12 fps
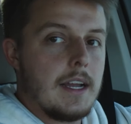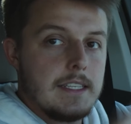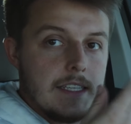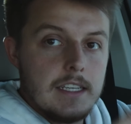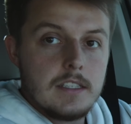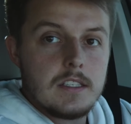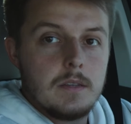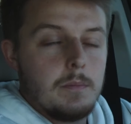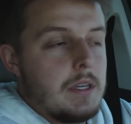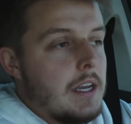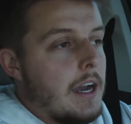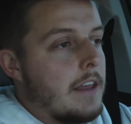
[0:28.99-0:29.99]
ideas can
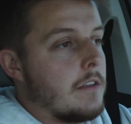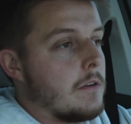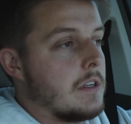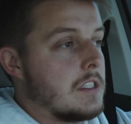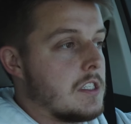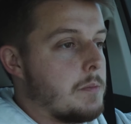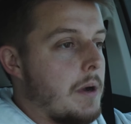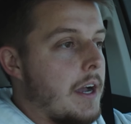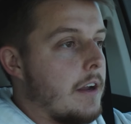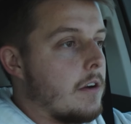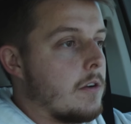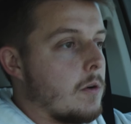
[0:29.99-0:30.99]
be either
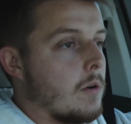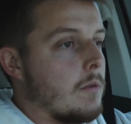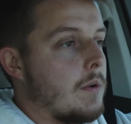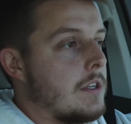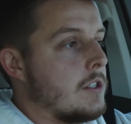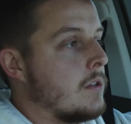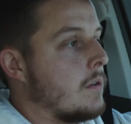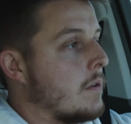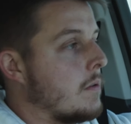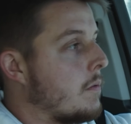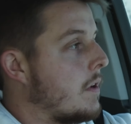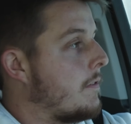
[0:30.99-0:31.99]
inspired or original.
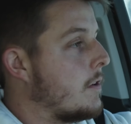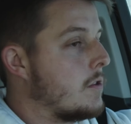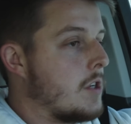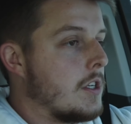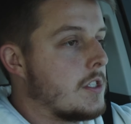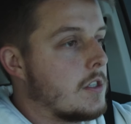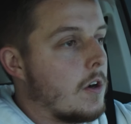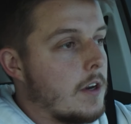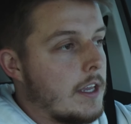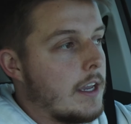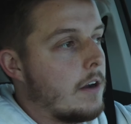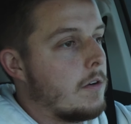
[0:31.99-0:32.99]
If you're just
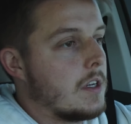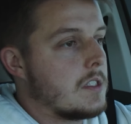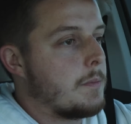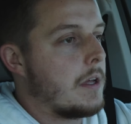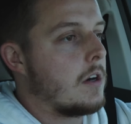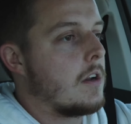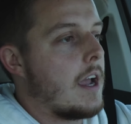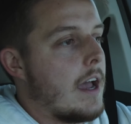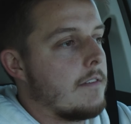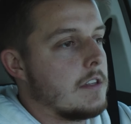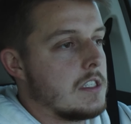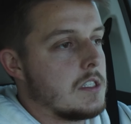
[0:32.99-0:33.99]
starting out, it's better to
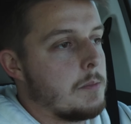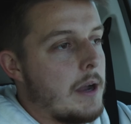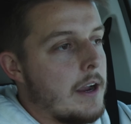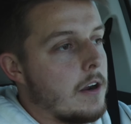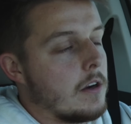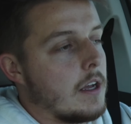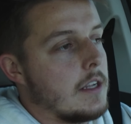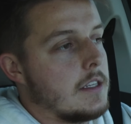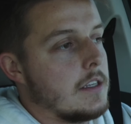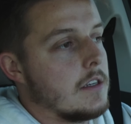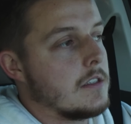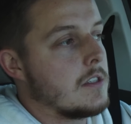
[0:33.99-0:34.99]
have inspired
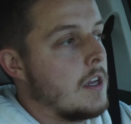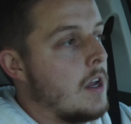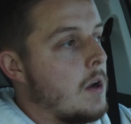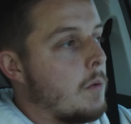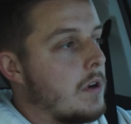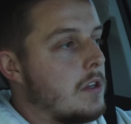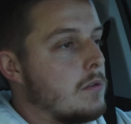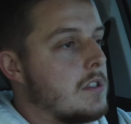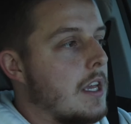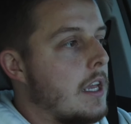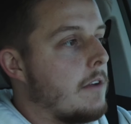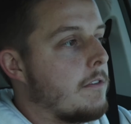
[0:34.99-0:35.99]
ideas where you
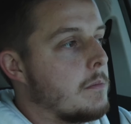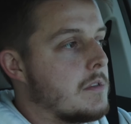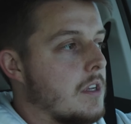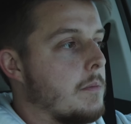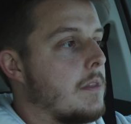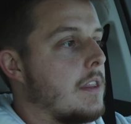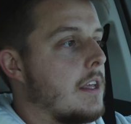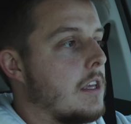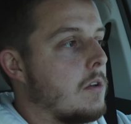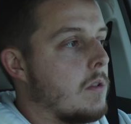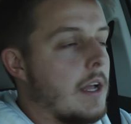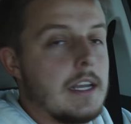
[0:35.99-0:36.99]
take from something that
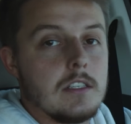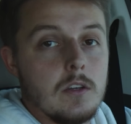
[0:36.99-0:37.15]
you like